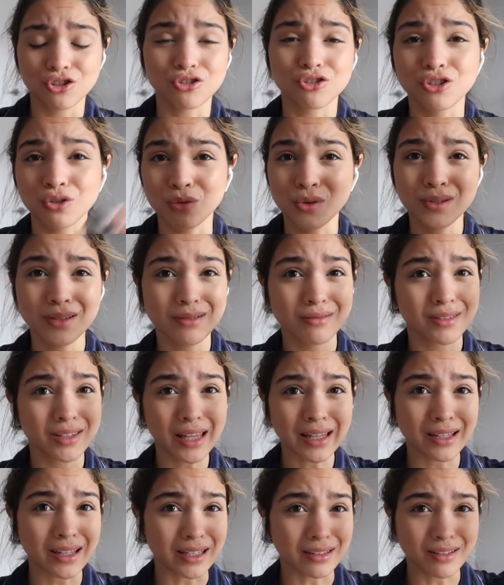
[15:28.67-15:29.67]

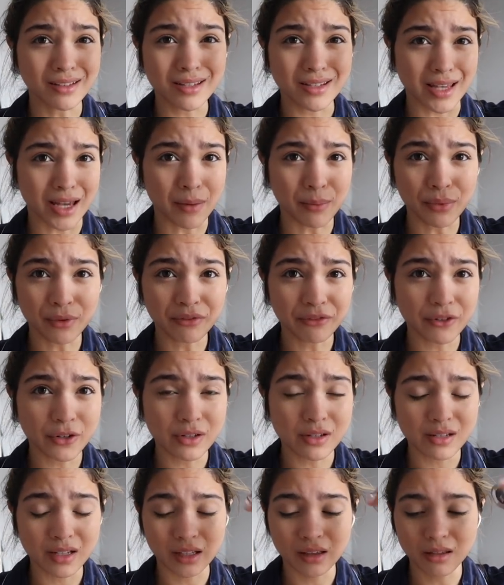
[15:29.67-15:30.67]
get the sample
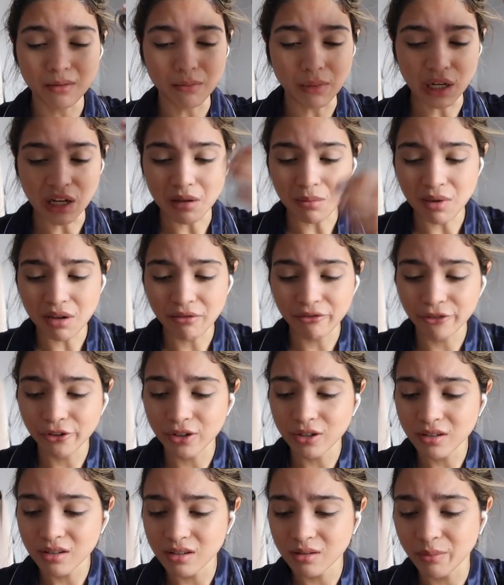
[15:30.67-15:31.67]
first, get the mini me
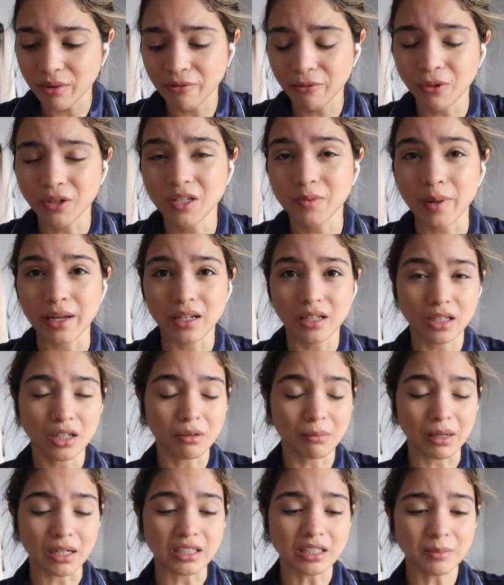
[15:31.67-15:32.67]
first before spending
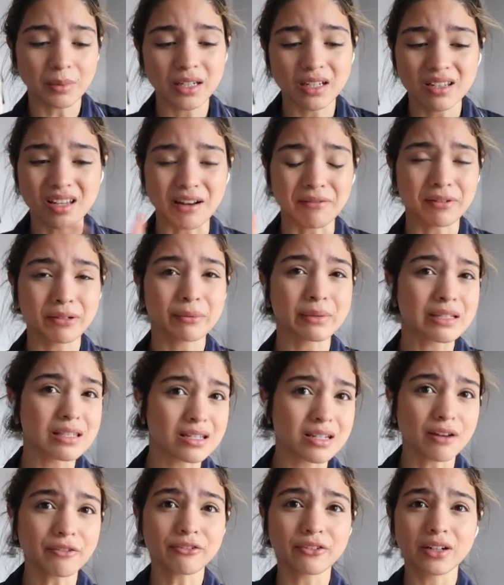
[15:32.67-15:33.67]
your money, because everyone's
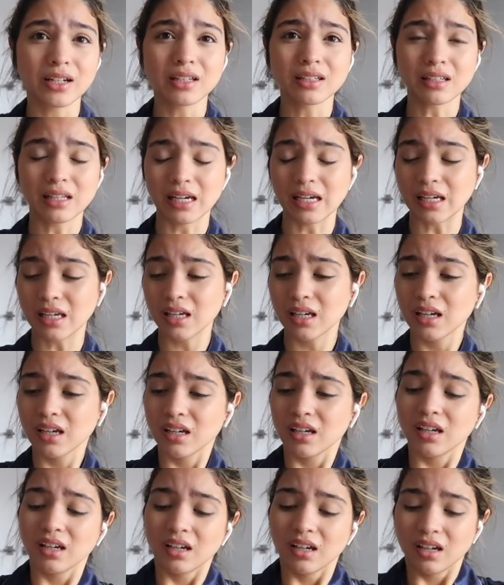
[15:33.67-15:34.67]
different. Like
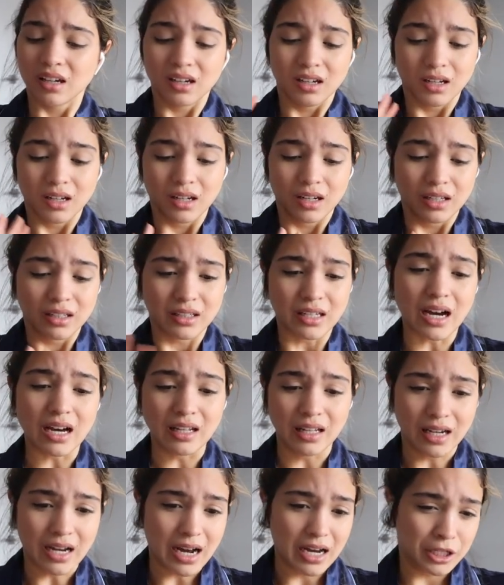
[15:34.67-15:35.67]

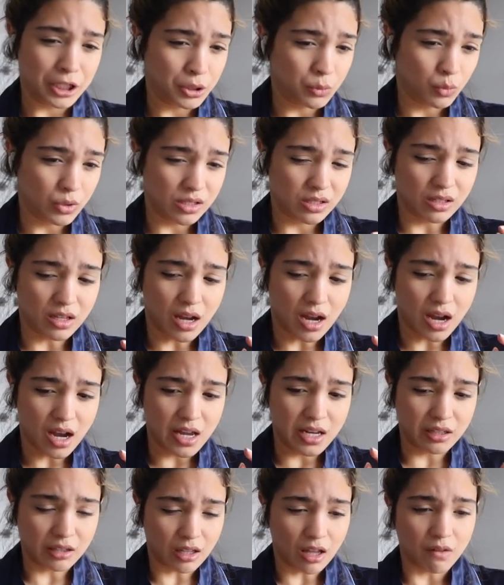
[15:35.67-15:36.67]
I was
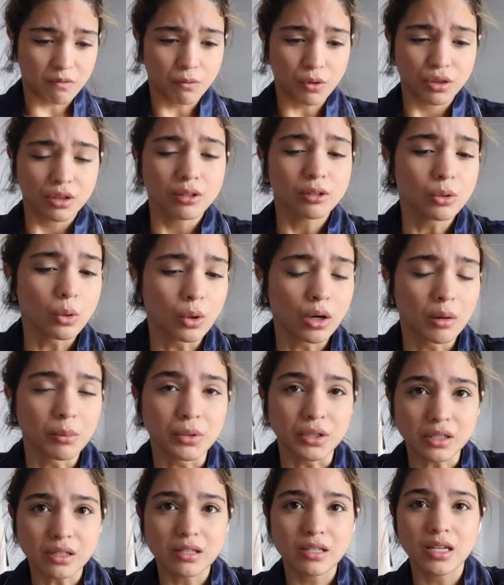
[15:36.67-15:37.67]
in love with the Laura
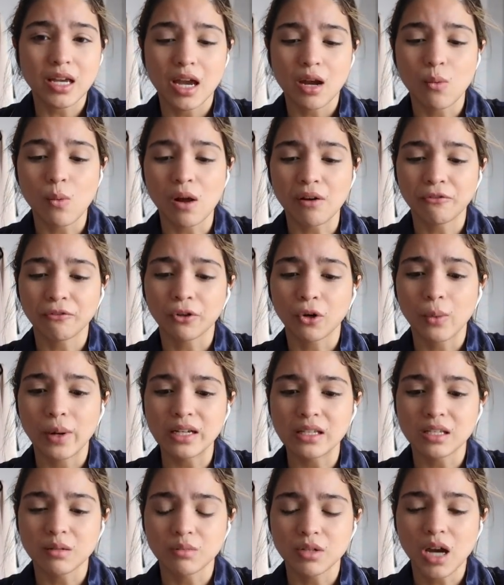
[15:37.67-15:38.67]
Mercier one for
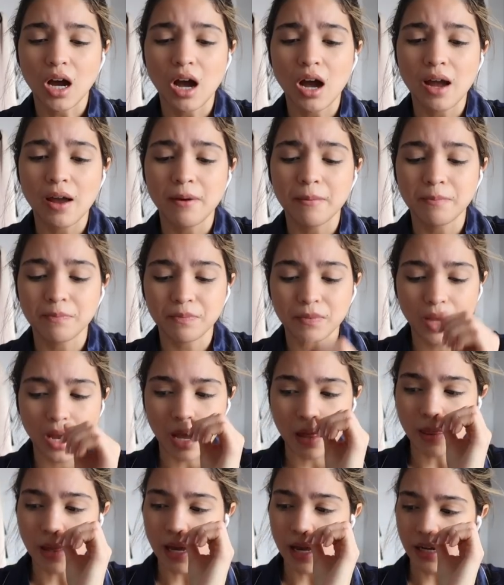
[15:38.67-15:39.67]
quite some time,
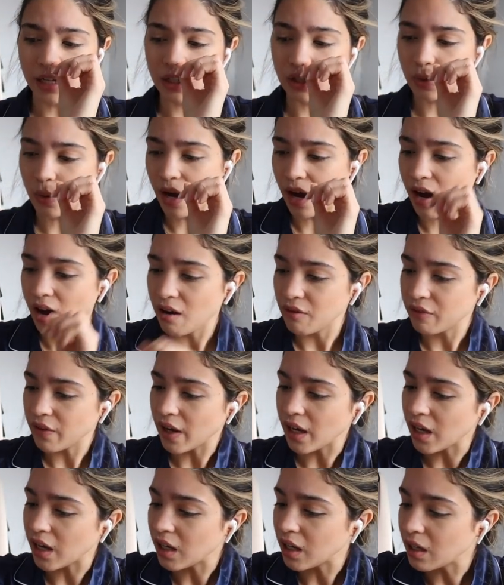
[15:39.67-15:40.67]
and then I do have
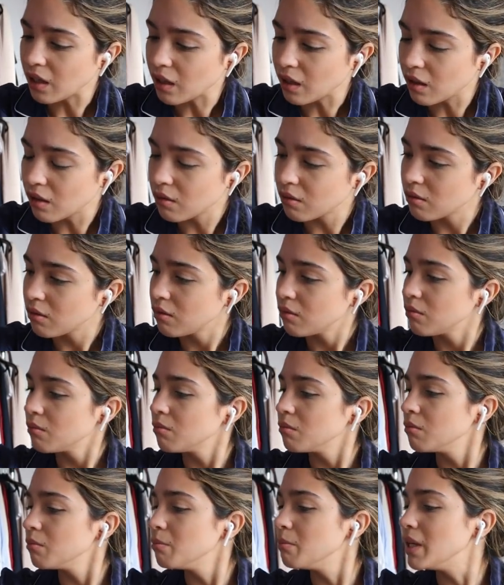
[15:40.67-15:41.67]
a
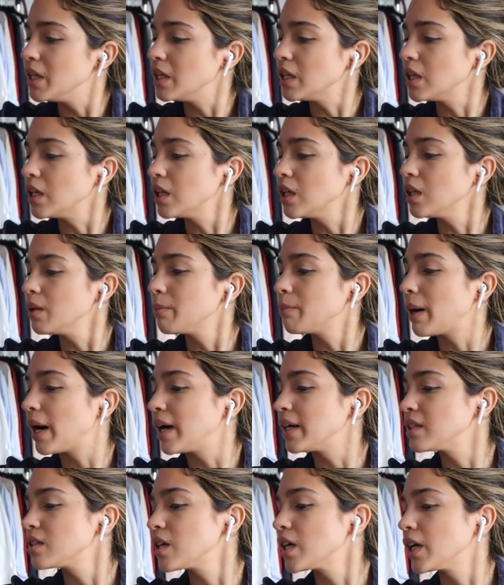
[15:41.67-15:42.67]
mini
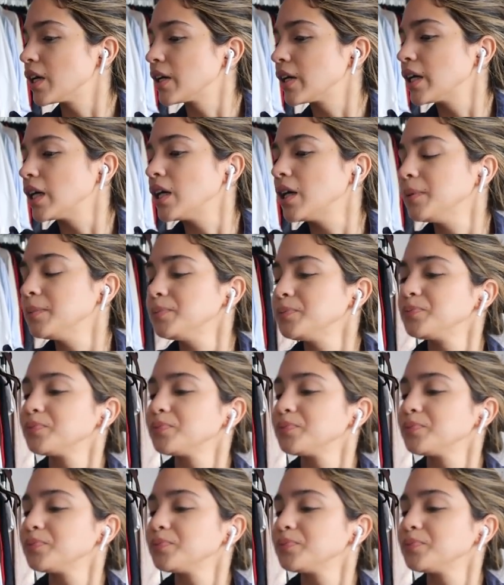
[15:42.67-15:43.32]
by Terry